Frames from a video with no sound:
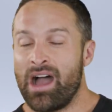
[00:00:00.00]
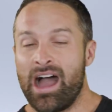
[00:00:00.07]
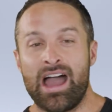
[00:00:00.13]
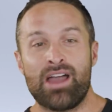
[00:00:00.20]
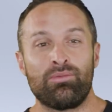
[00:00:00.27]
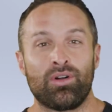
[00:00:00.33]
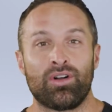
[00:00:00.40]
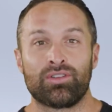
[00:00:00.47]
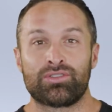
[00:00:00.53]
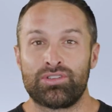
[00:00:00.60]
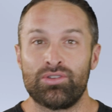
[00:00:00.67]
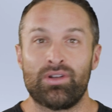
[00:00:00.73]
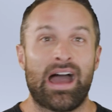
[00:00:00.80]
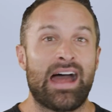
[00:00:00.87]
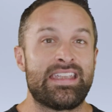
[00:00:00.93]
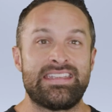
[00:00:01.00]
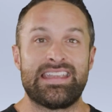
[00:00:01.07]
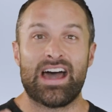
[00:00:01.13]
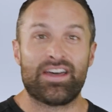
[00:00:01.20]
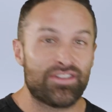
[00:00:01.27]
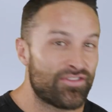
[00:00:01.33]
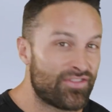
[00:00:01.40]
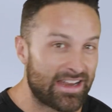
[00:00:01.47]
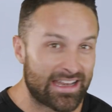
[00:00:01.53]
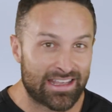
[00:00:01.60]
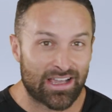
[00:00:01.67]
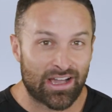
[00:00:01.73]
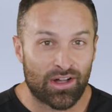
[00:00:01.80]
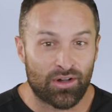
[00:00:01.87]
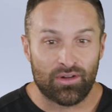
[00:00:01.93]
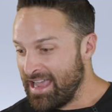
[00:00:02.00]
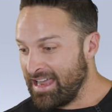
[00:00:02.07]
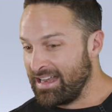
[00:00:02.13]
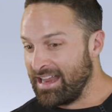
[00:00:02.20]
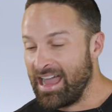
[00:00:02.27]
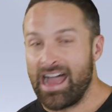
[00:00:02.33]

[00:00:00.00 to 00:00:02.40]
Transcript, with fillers: I will do another video and